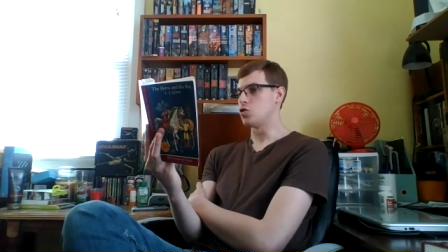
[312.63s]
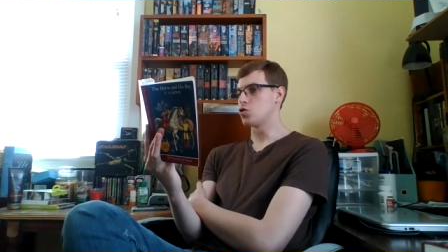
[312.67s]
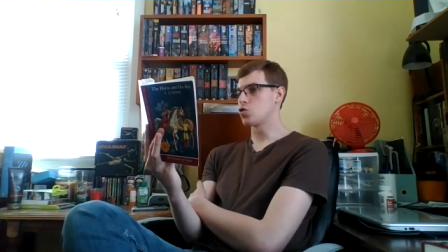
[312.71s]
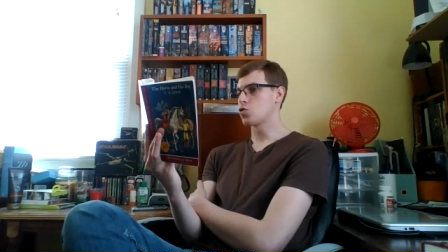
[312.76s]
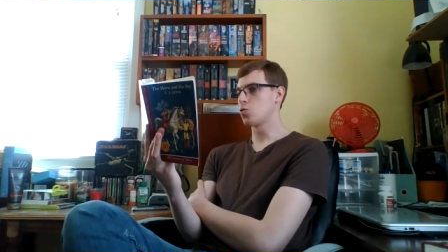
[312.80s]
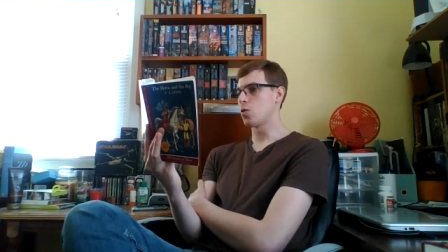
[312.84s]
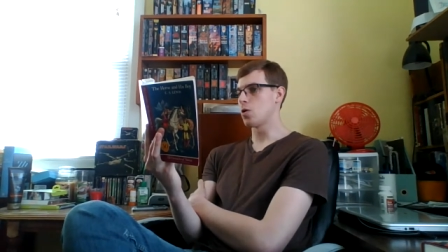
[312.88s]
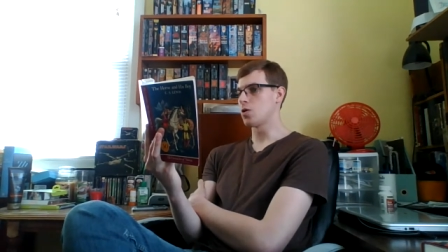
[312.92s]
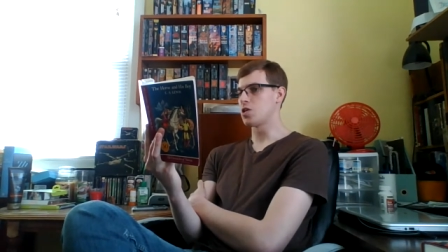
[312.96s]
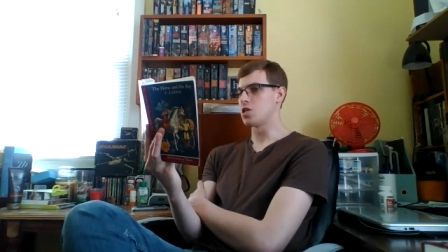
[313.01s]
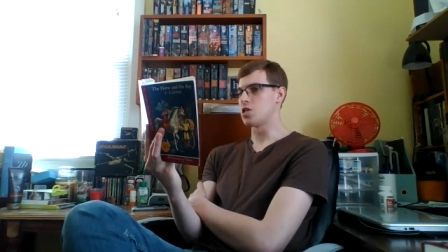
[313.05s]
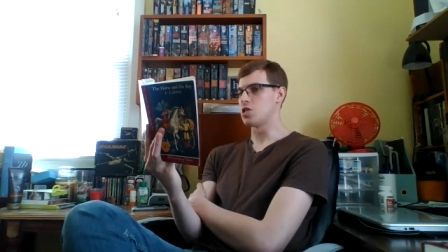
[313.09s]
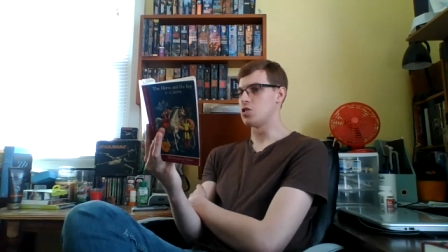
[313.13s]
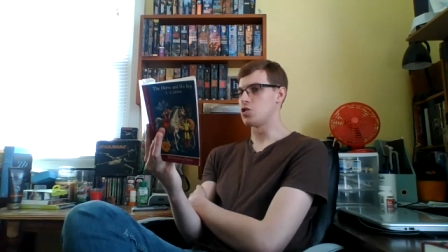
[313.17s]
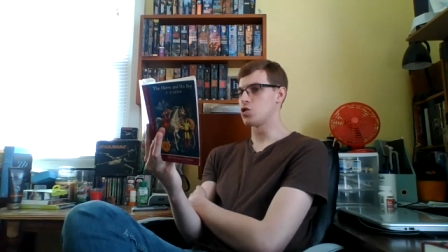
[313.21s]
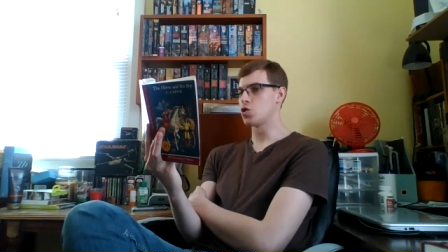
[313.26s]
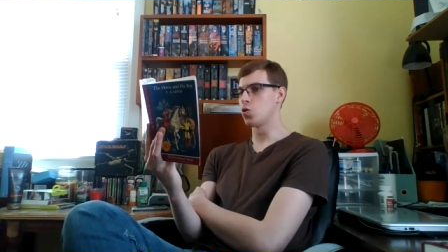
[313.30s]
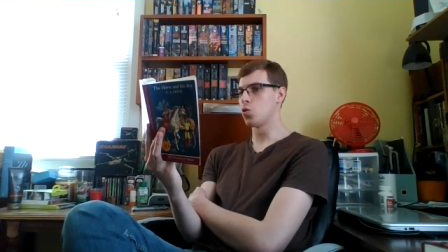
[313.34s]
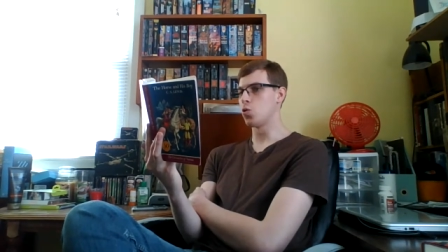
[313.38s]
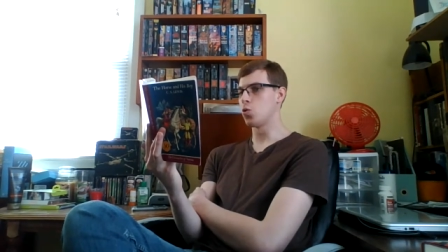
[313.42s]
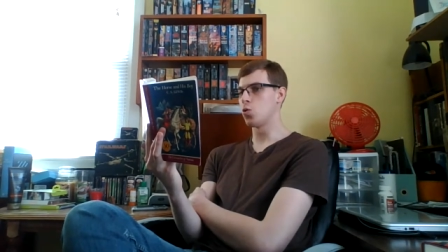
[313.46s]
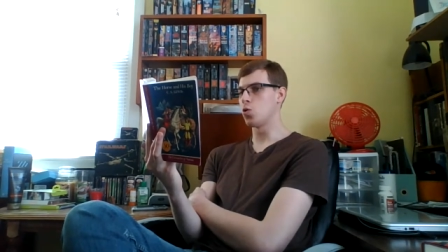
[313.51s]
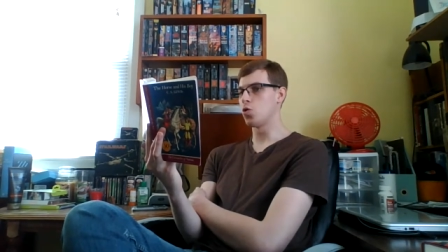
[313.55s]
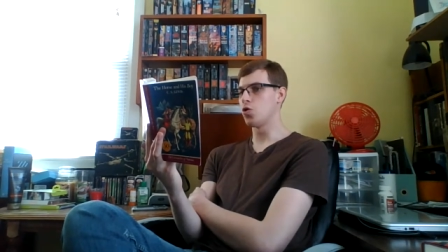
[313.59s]
trotted
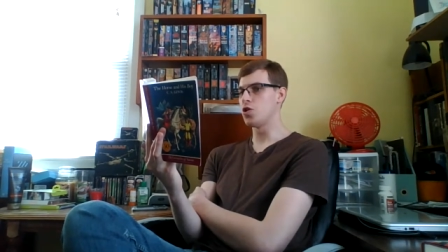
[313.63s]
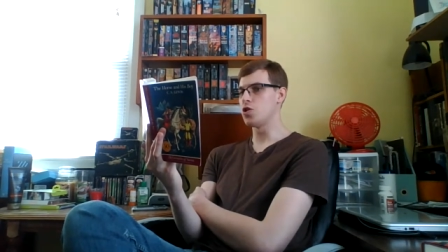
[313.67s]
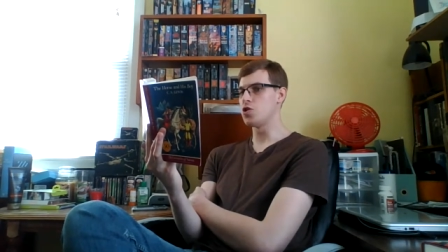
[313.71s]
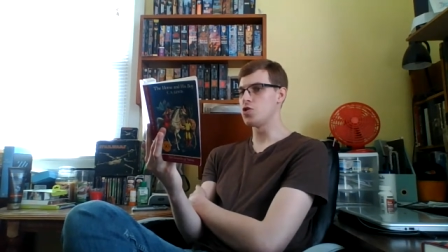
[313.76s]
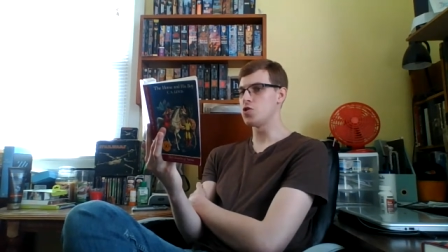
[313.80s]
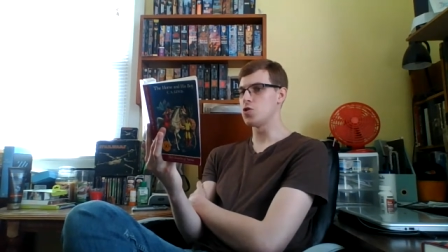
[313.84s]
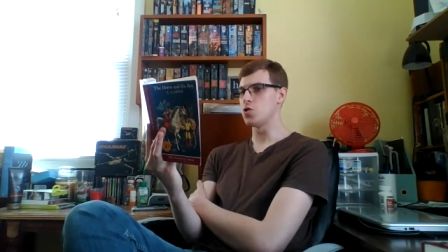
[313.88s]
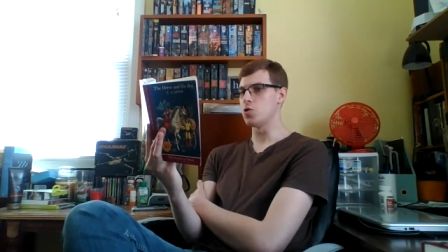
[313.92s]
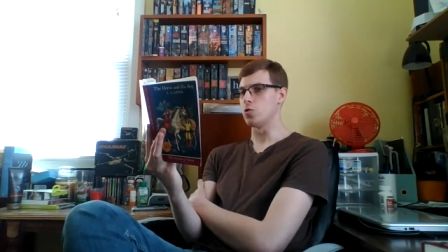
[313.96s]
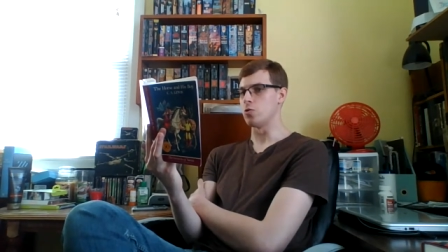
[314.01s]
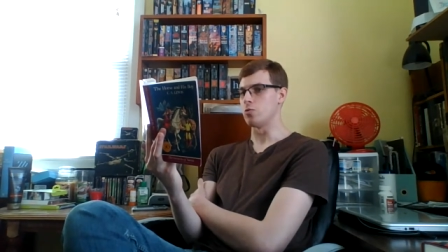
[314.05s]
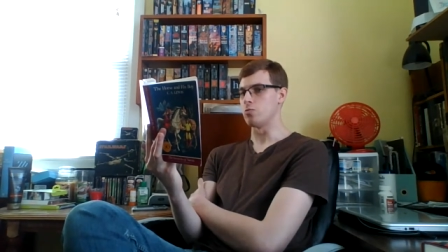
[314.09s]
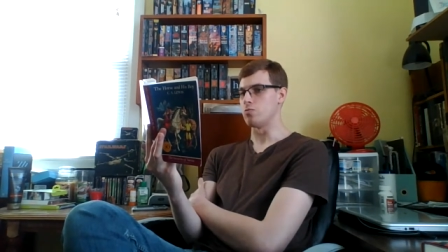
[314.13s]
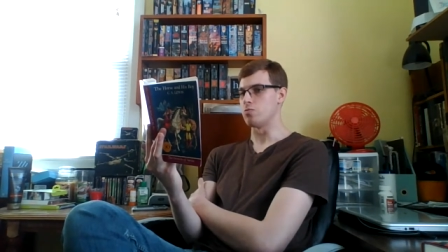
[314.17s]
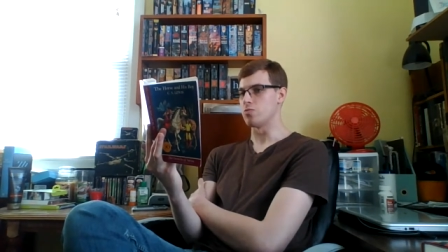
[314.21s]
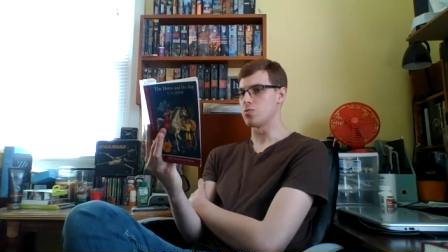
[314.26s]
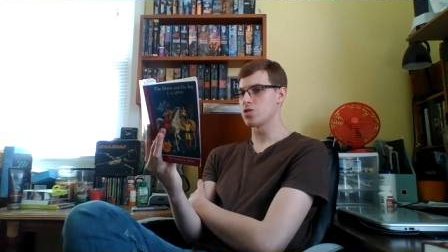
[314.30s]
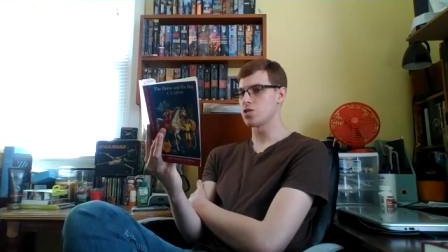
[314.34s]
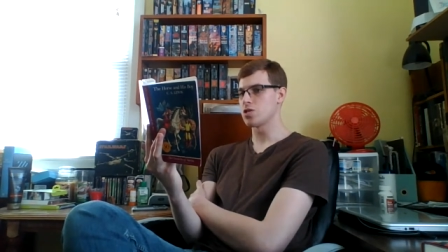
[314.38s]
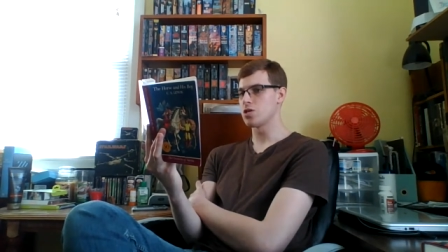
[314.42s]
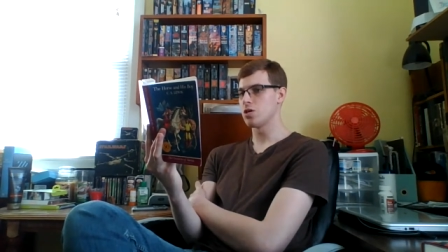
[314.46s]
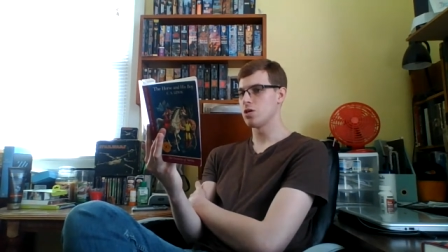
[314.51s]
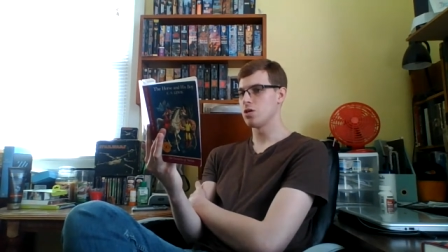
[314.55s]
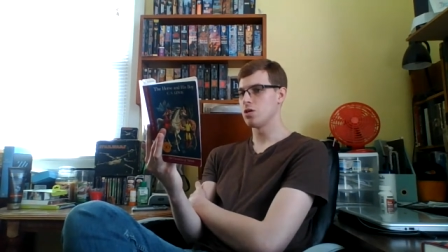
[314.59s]
toward the
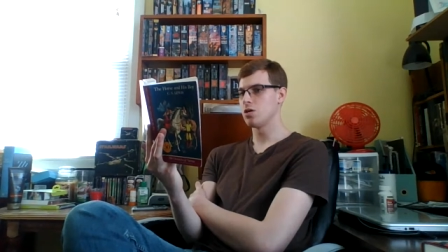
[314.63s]
tombs.